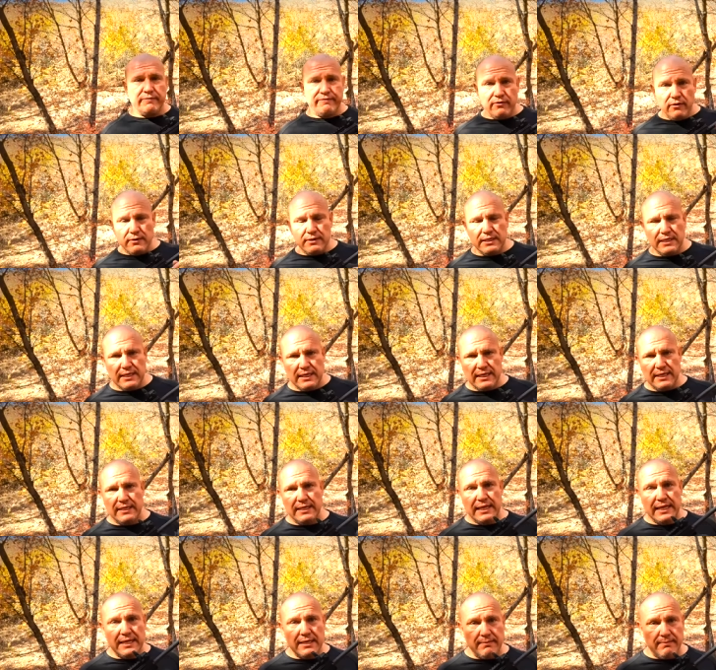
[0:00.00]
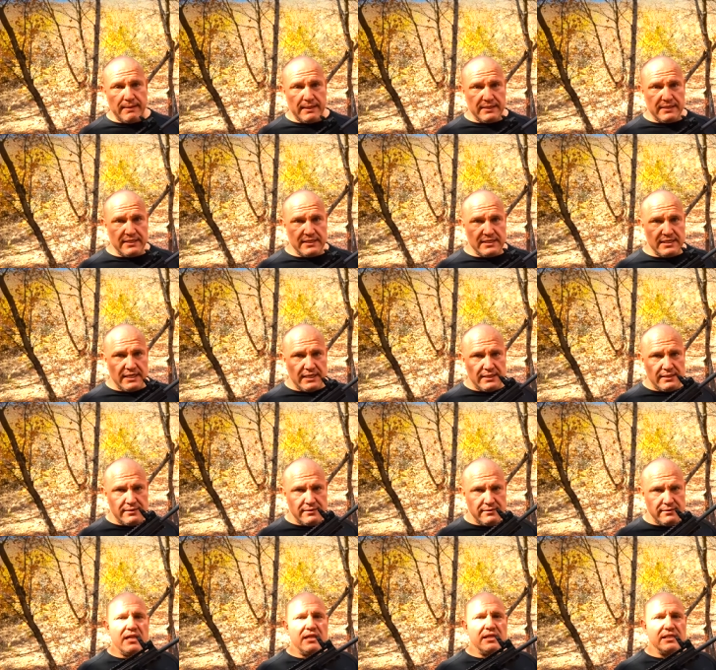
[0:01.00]
four thing I like about this
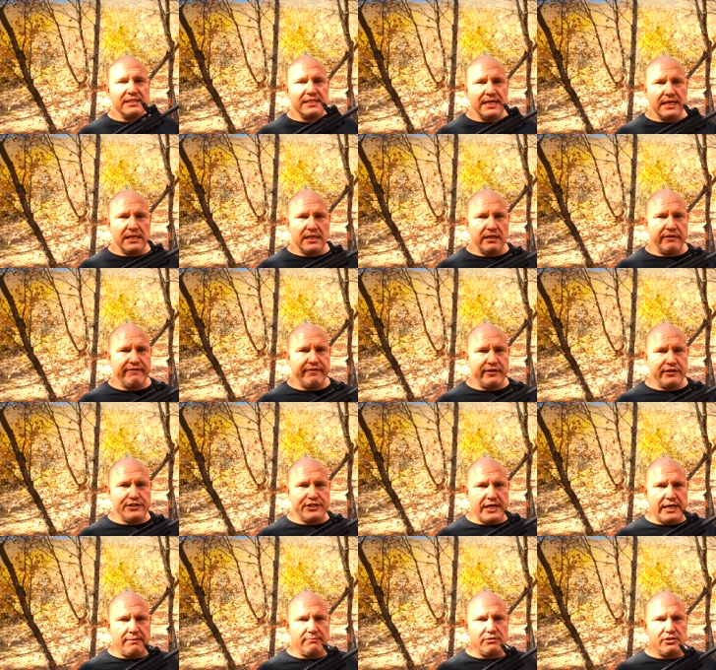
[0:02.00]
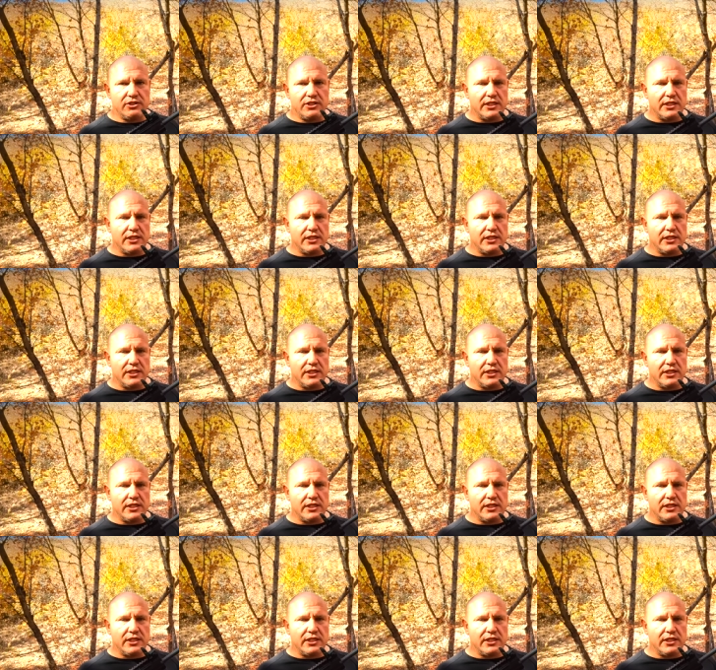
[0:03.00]
gun never jams.